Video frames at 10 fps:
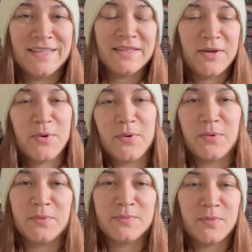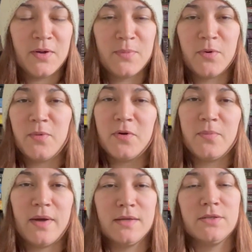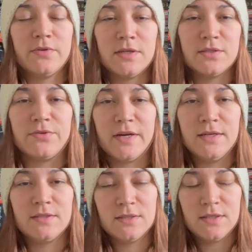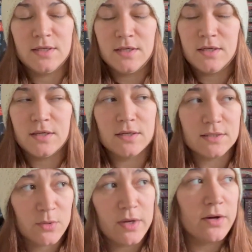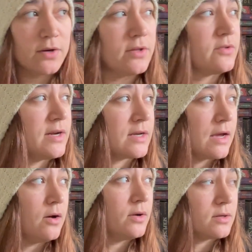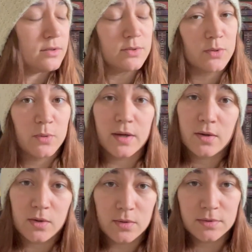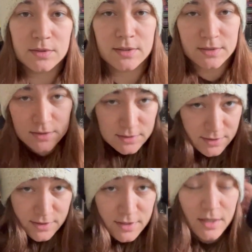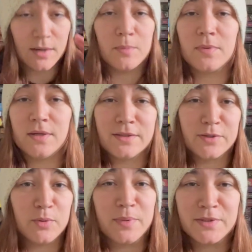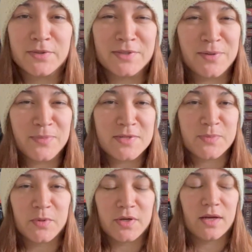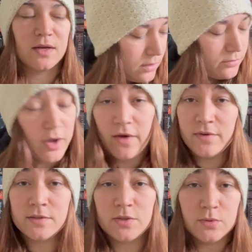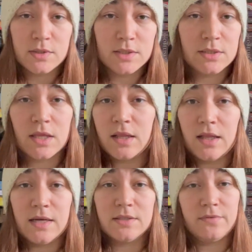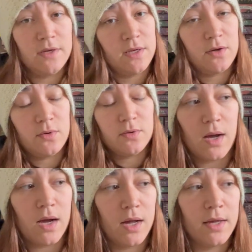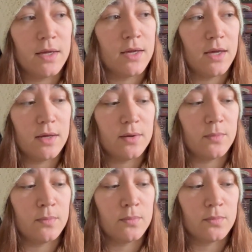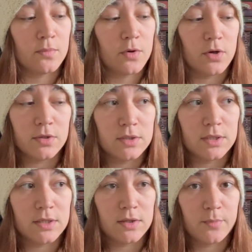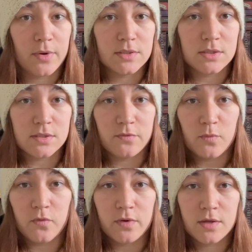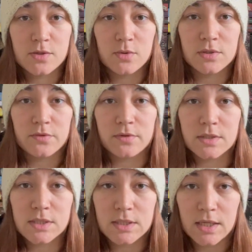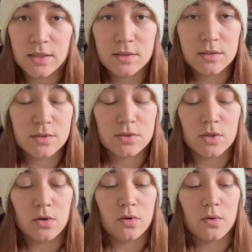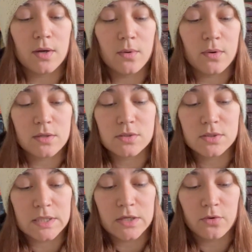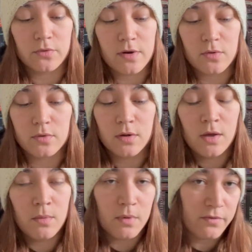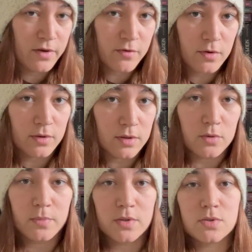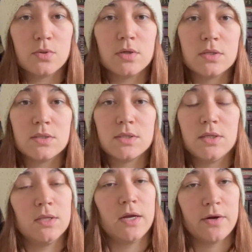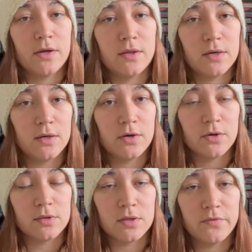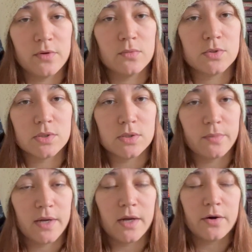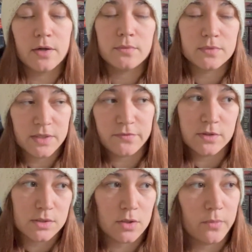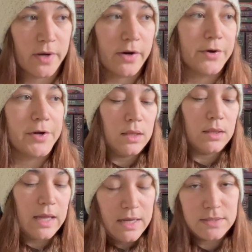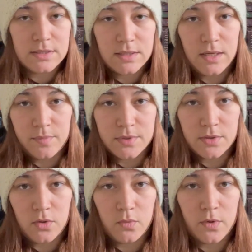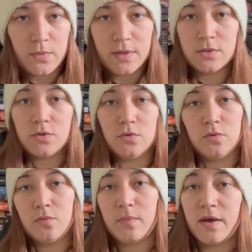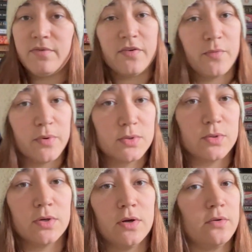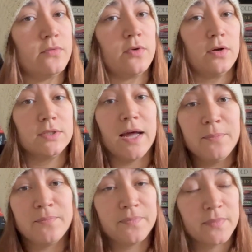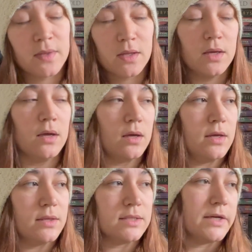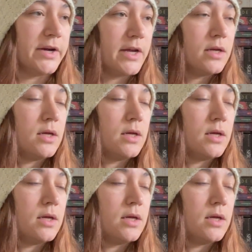Hello, welcome or welcome back to Reading to Write. It's quite early right now and also quite cold, hence I'm a little bundled up this morning. If you haven't tuned in to the last video, I am currently in the process of moving to a different state, so I wanted to take you around my favorite little bookstores in the area that I currently live in, which is the Bay Area, San Francisco Bay Area. Last episode, we went to my favorite bookstore of all time in this area.